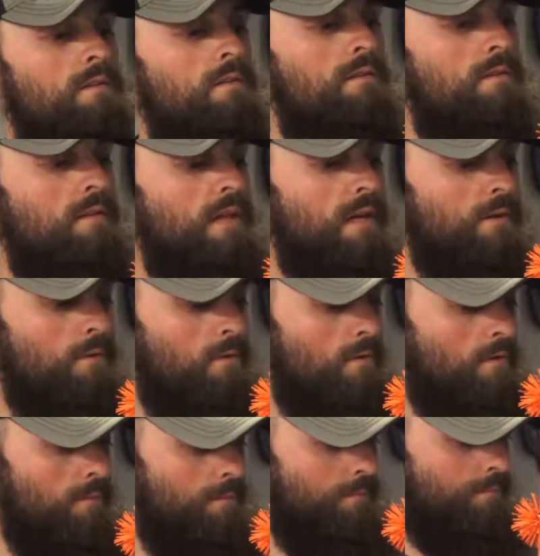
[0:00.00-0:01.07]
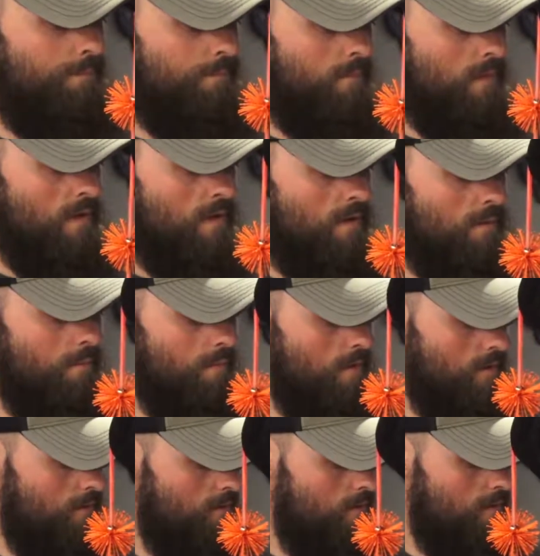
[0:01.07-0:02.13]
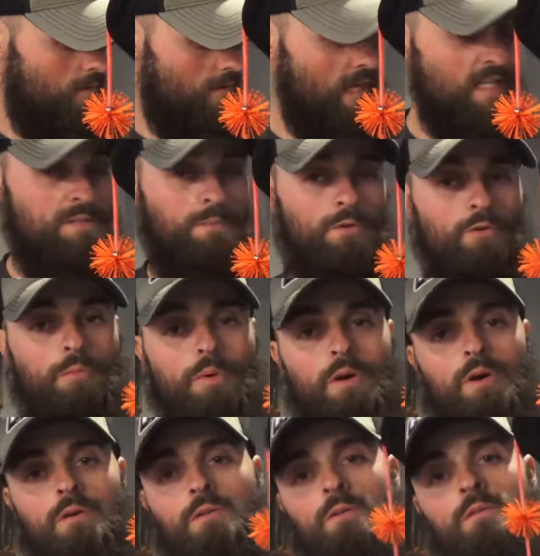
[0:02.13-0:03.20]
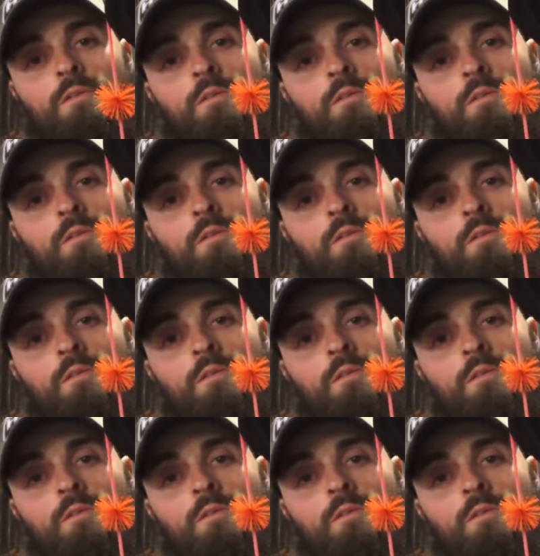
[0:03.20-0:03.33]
later on. But that's my new bow.